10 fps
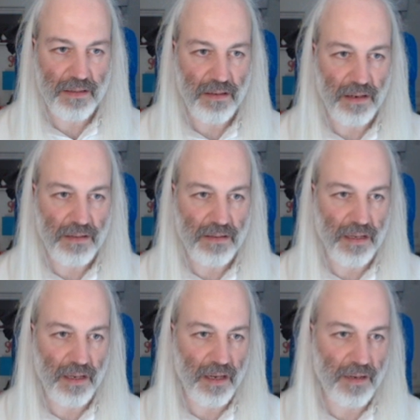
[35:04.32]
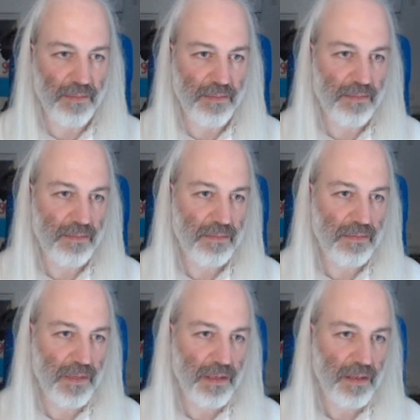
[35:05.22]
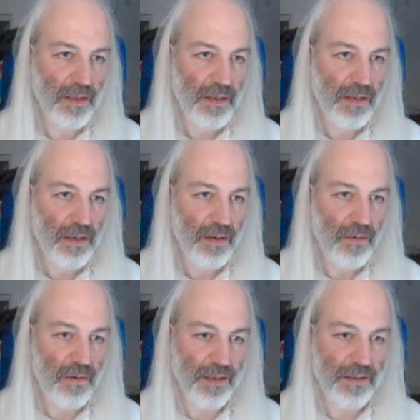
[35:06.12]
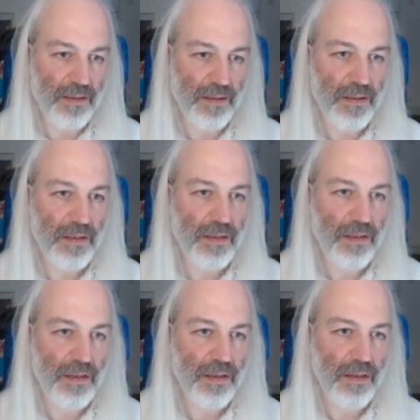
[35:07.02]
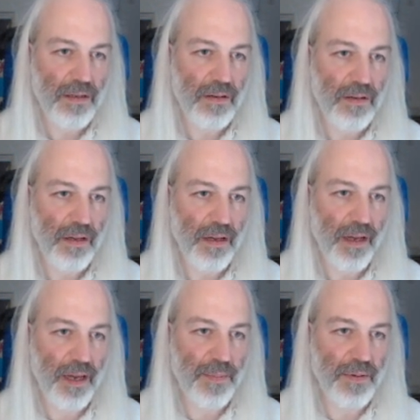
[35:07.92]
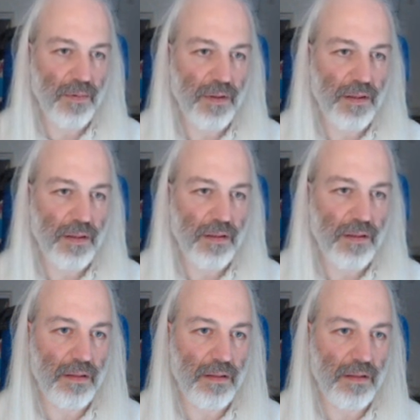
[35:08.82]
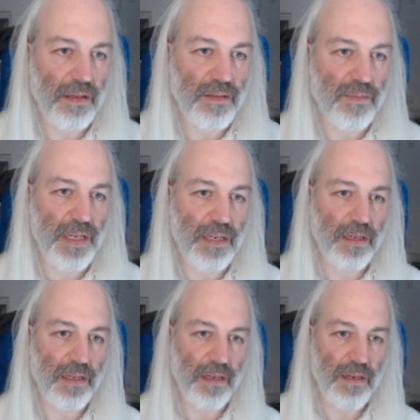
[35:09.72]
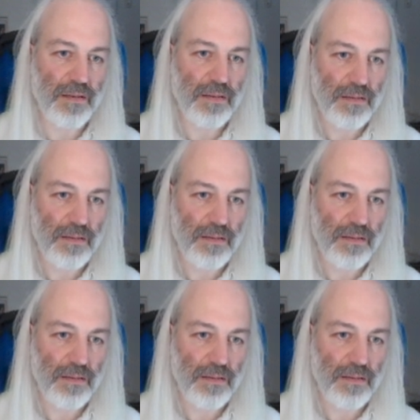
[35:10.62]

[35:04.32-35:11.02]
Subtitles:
Let's say I'm quite happy with this being here.